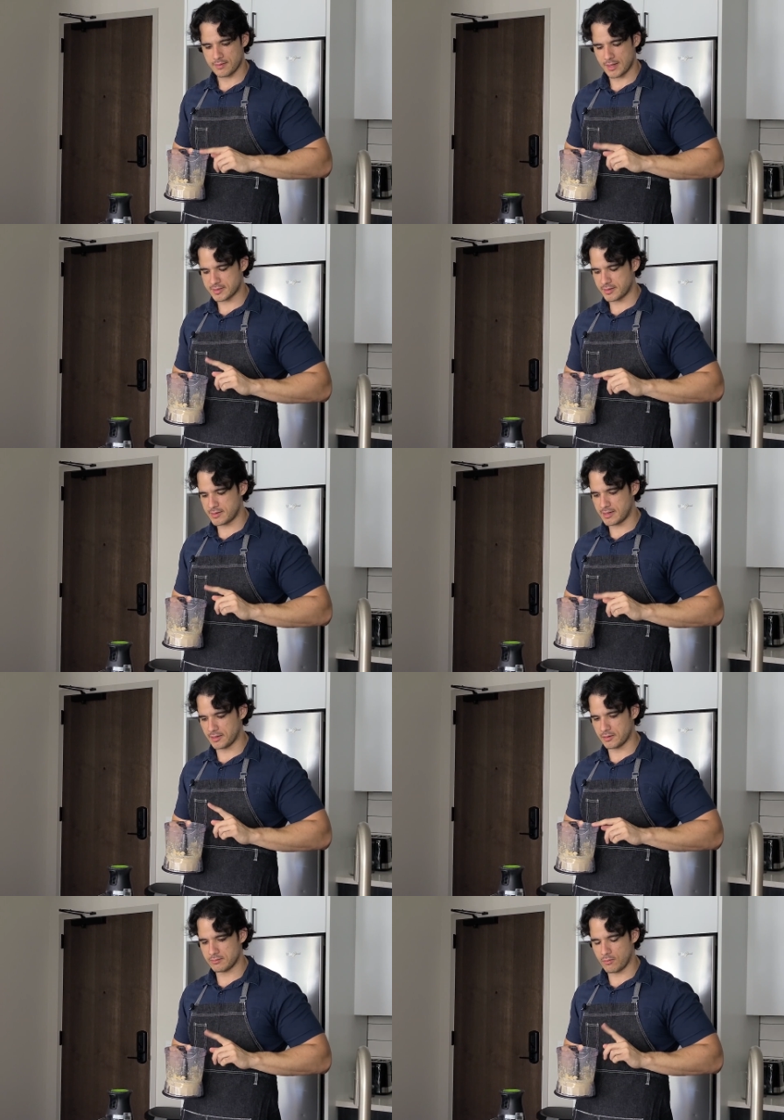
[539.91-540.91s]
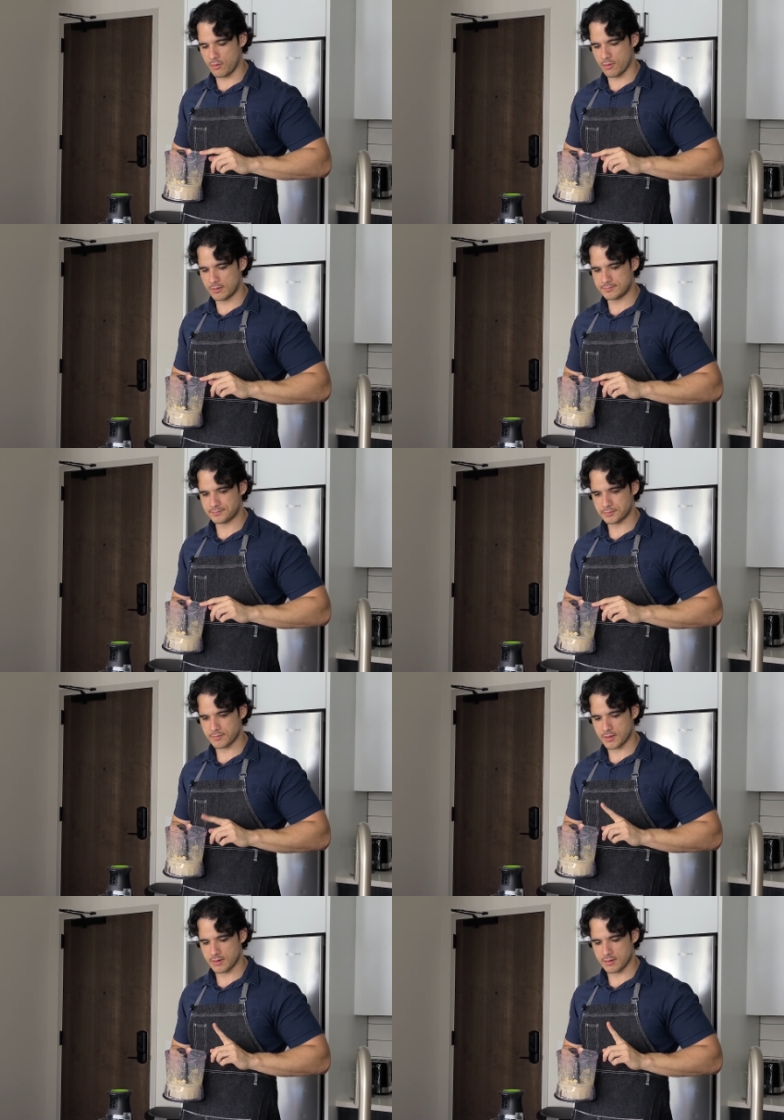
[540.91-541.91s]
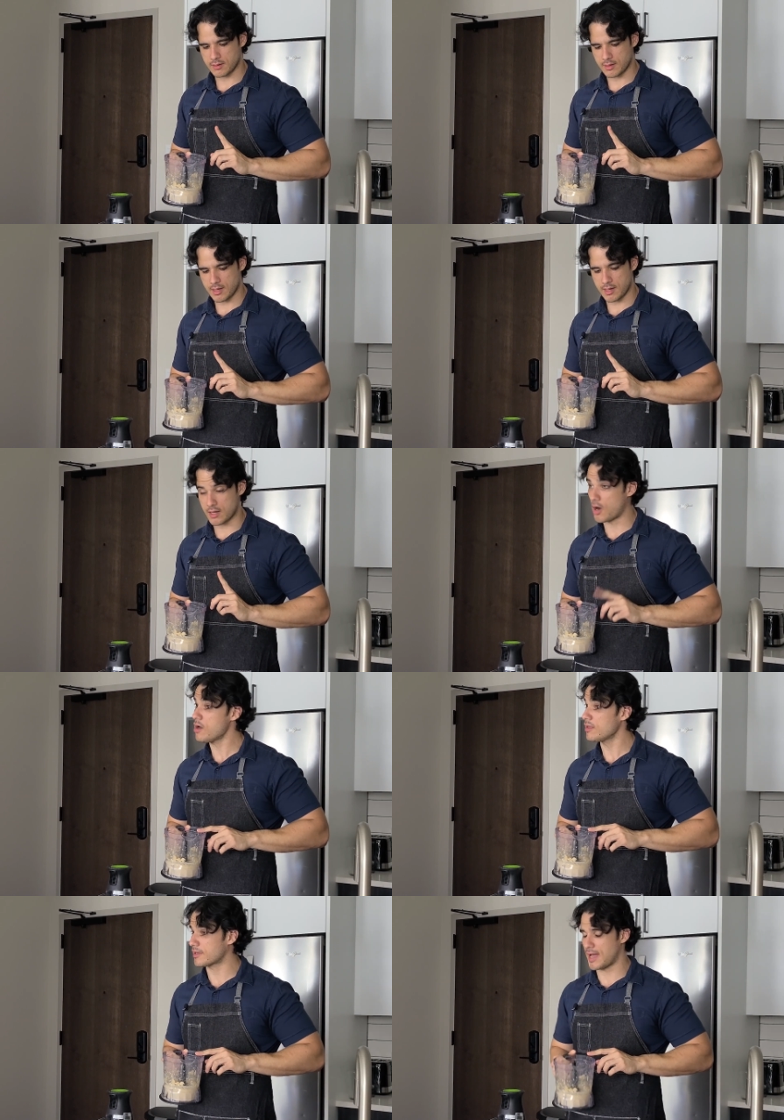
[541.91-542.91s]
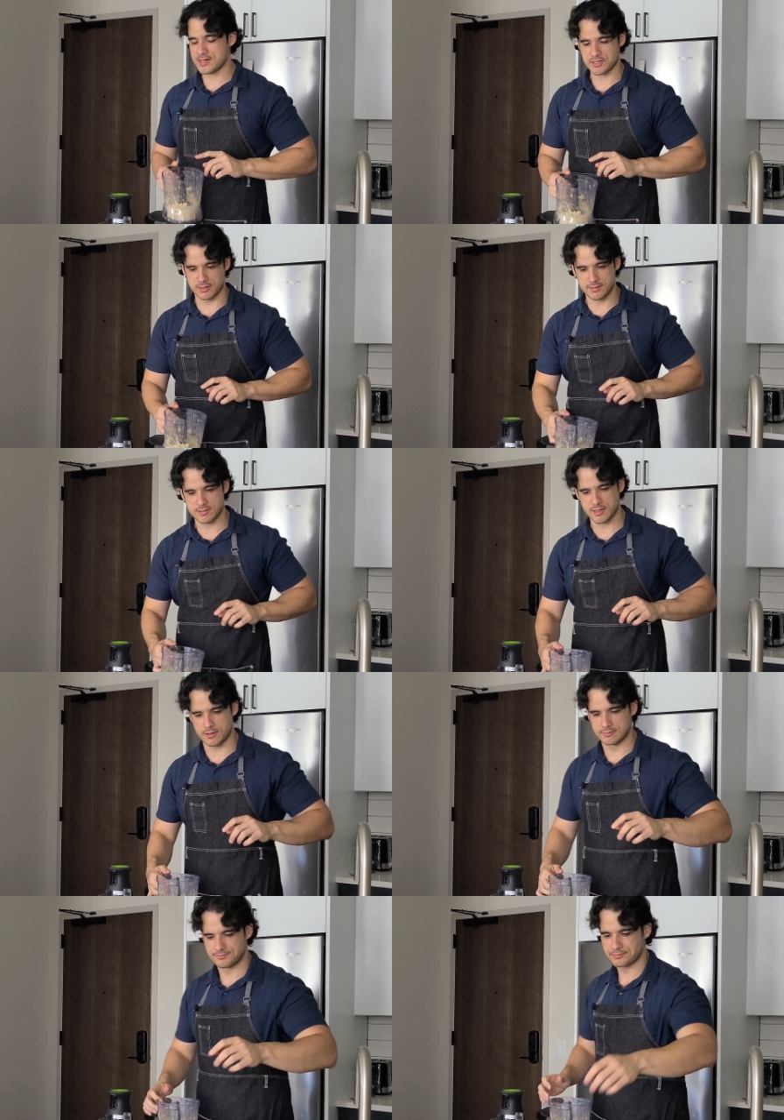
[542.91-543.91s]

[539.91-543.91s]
That's going to need a little more garlic, actually. So